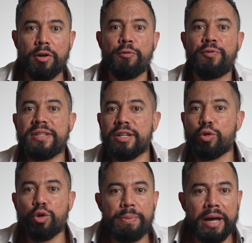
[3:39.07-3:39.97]
physical
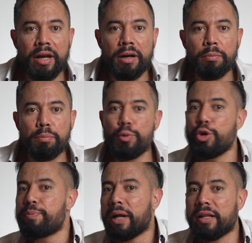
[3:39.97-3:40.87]
repair, mood
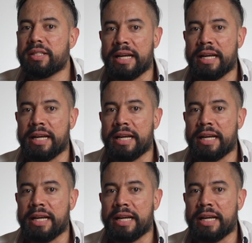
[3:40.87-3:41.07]
balance,